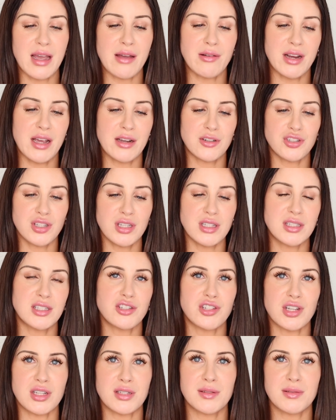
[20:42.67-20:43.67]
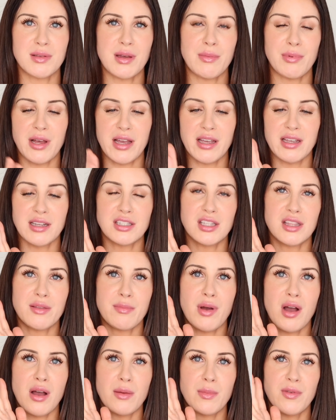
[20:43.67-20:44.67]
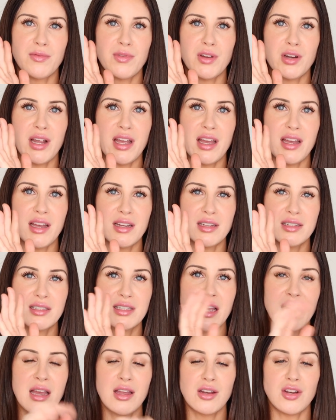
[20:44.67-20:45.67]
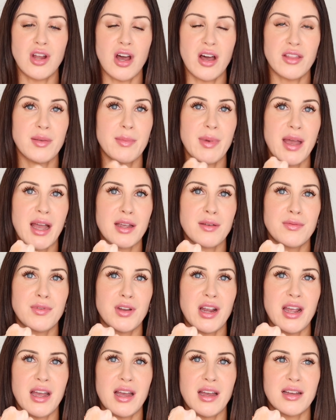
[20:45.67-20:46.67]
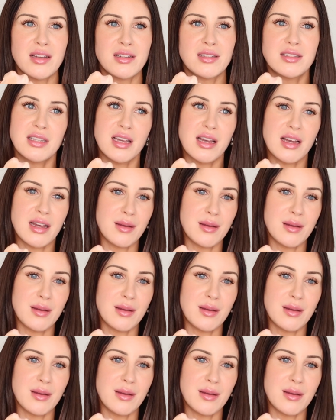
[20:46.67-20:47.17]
I would actually suggest applying it to the palm of your hand, not the back of your hand,